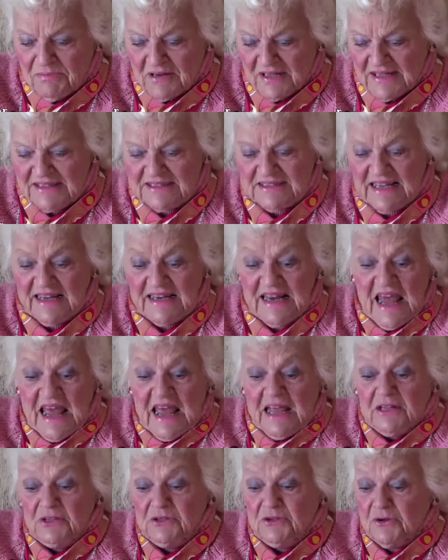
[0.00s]
Place. And
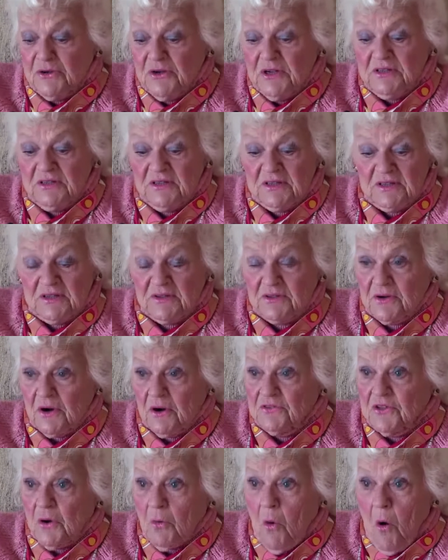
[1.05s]
during the,
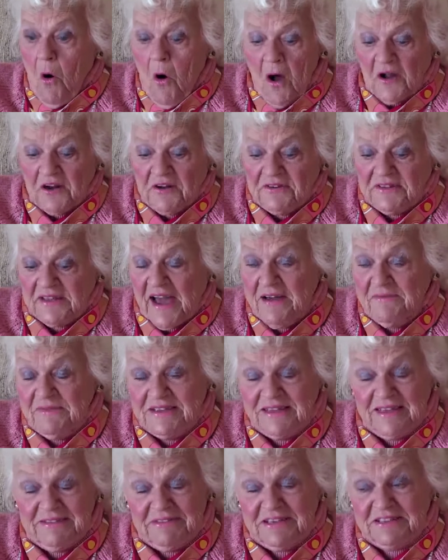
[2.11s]
the war and everything, I
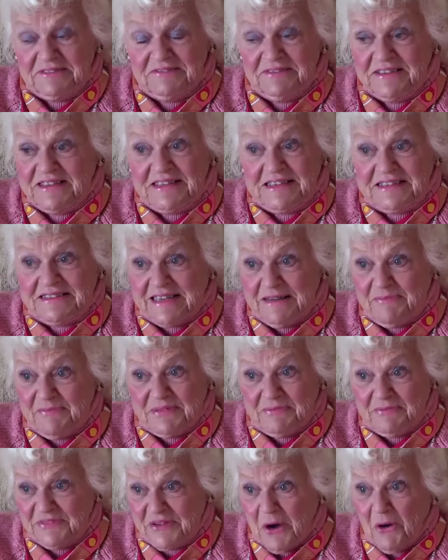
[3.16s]
mean, it was really
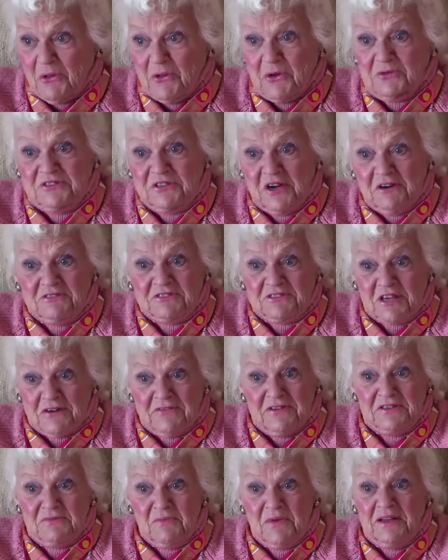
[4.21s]
something. All those young
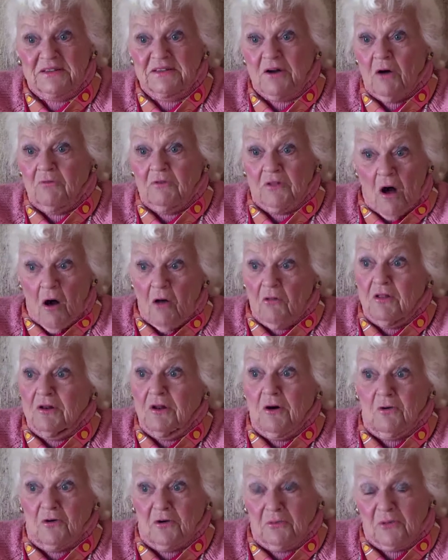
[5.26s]
servicemen, all, all the
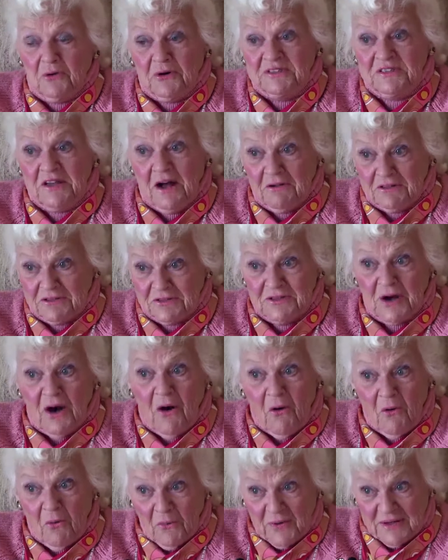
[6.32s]
local boys, all, you
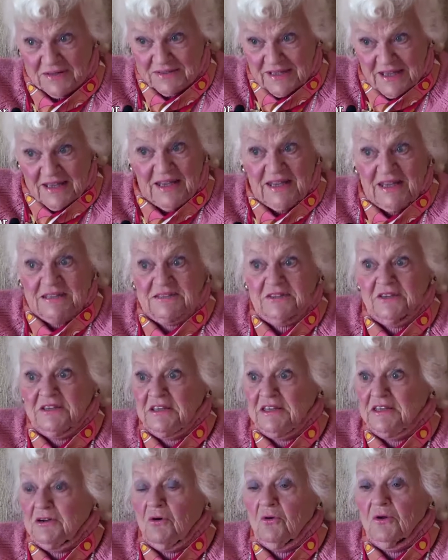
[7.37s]
all went to
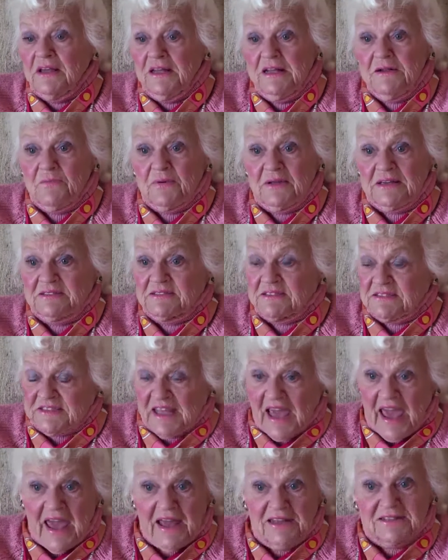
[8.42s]
Ye Old Eating Place to
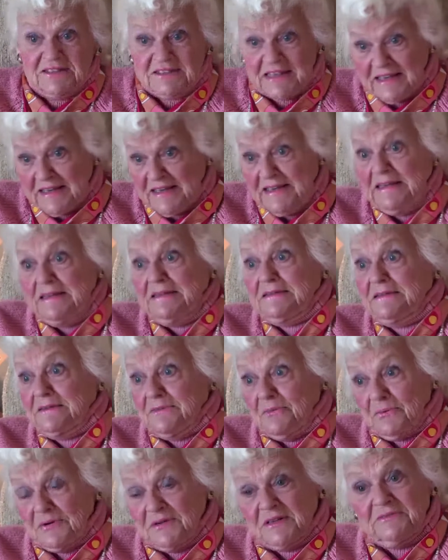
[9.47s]
dance, to eat, to
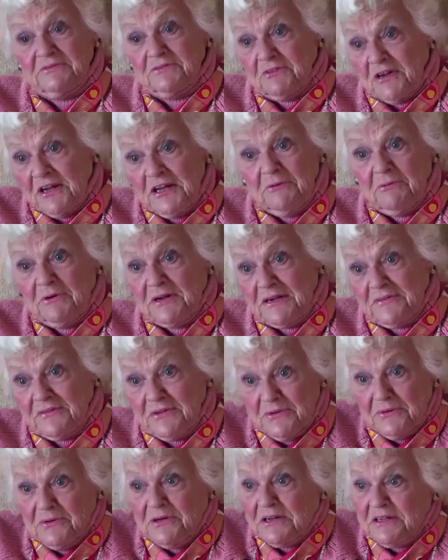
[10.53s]
whatever, drink, whatever
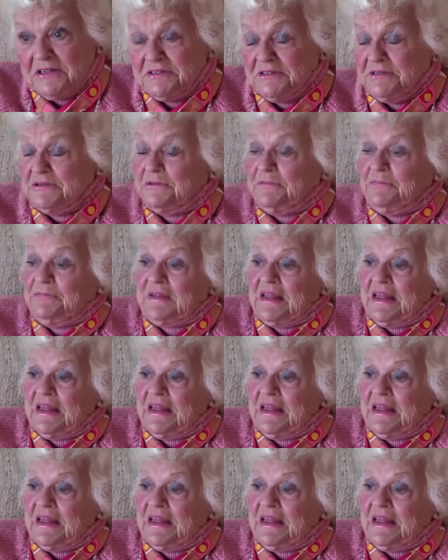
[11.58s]
you were going to do.